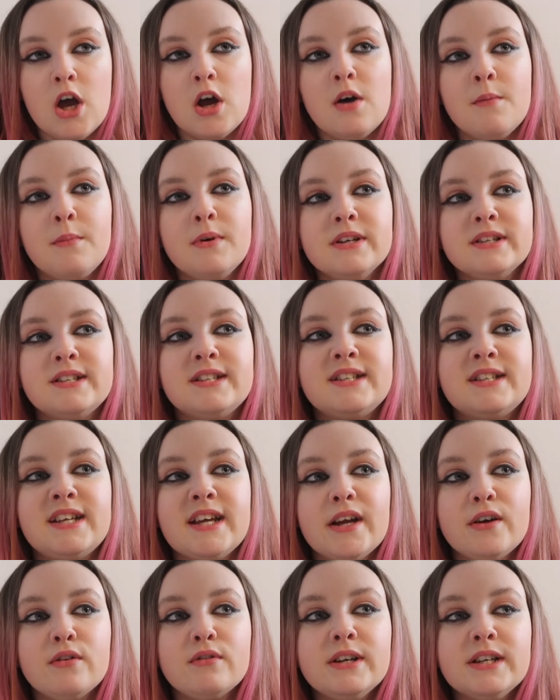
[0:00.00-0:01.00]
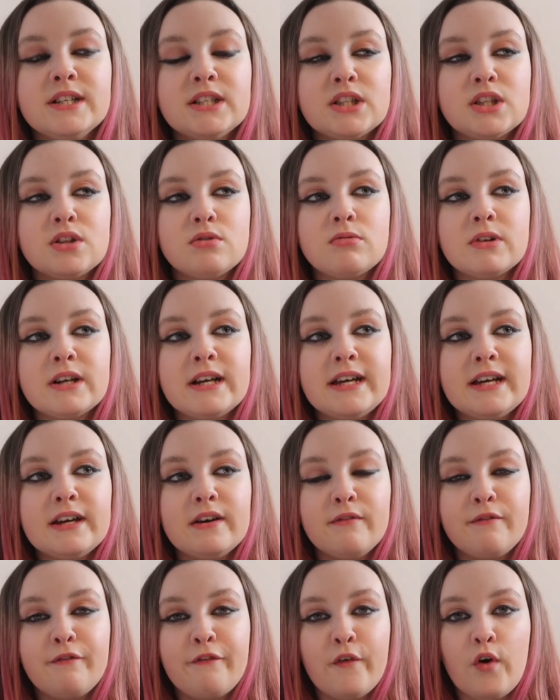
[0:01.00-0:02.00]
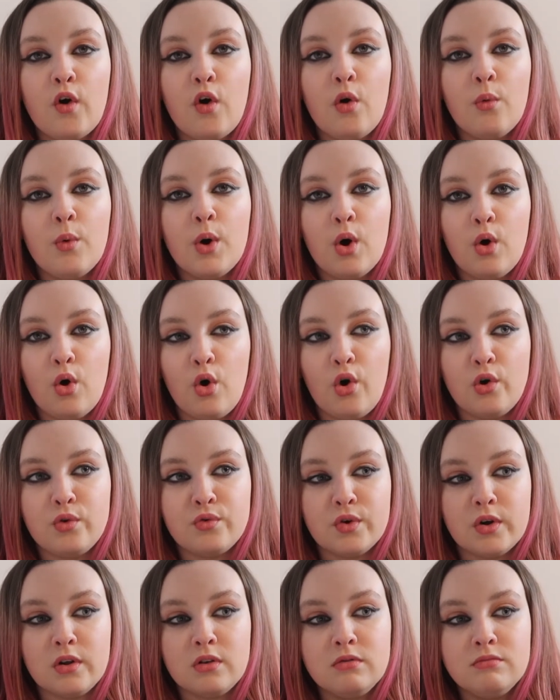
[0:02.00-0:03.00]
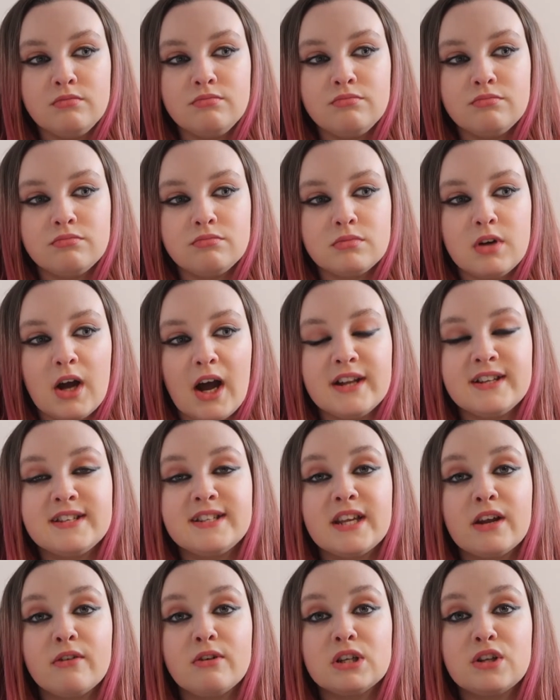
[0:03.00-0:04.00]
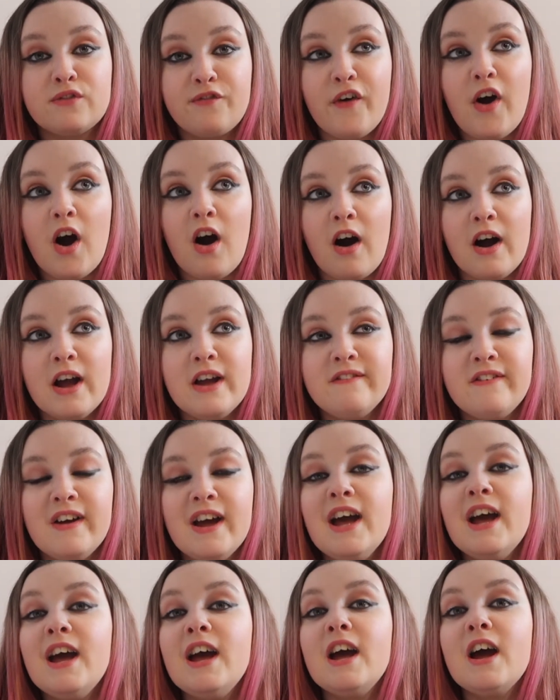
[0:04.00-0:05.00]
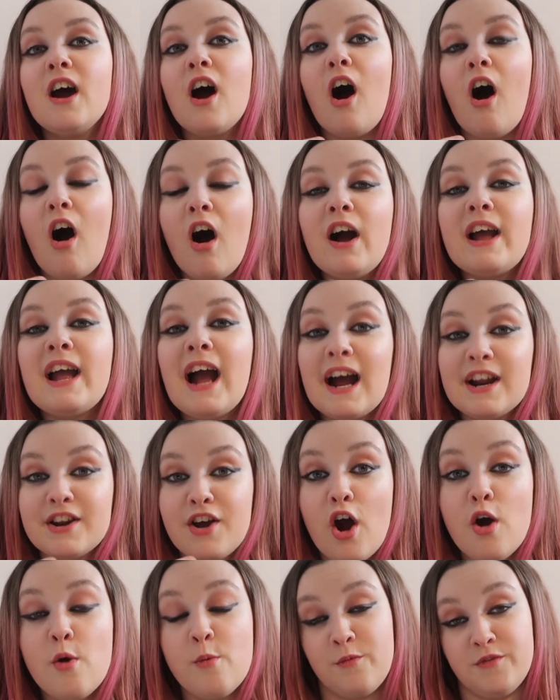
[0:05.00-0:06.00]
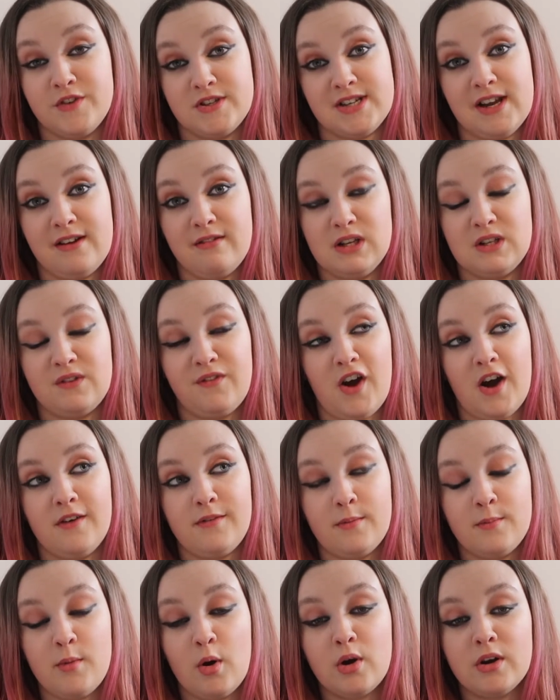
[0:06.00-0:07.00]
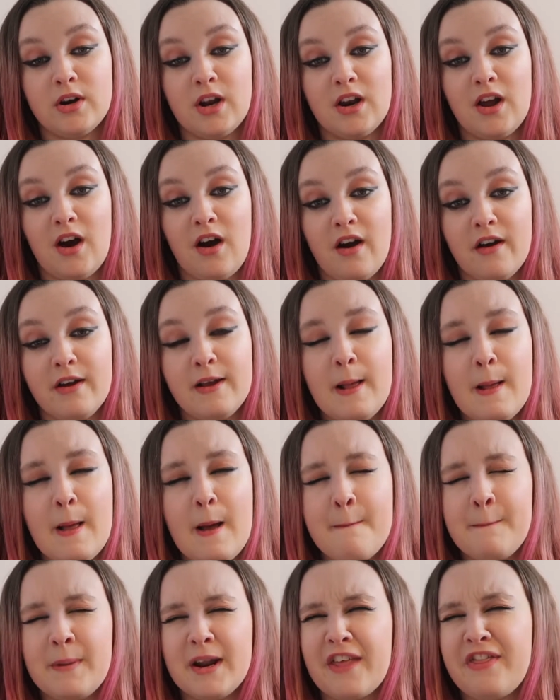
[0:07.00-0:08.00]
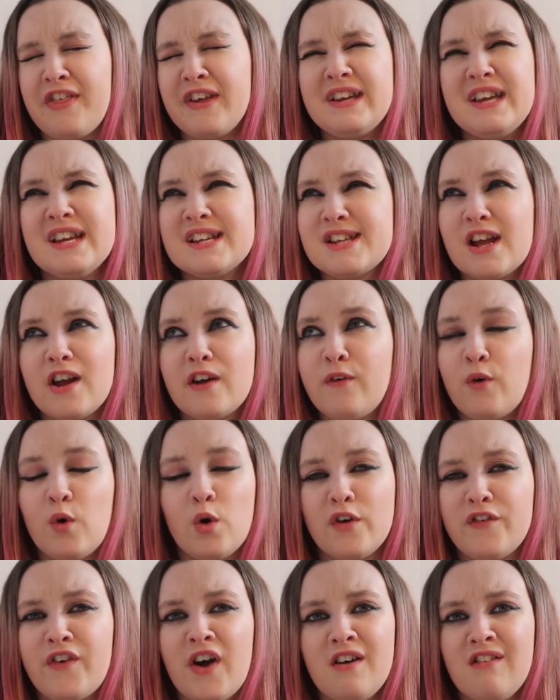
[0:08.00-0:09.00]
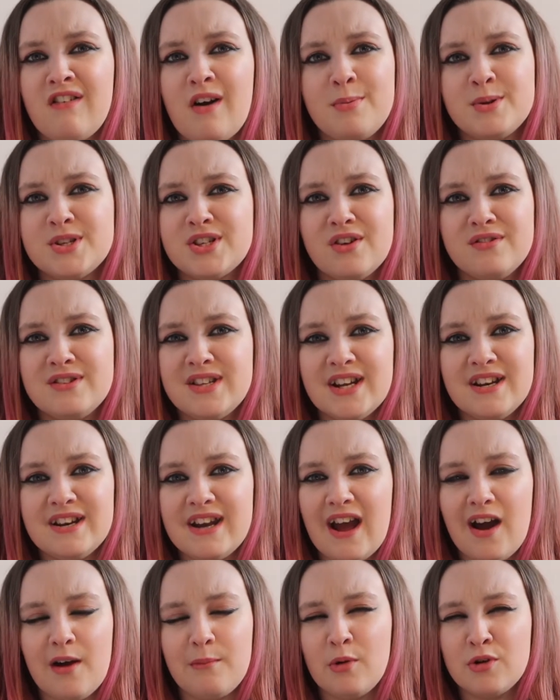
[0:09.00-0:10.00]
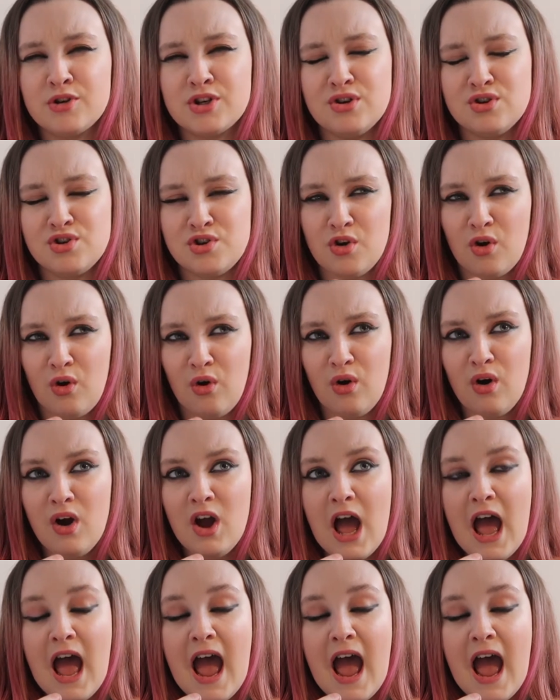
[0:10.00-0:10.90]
But series 3 and 4 were awful, and series 5, I had hope for series 5, I'm not gonna lie, but I think it's like 4 or 5 episodes in now, I'm not too sure,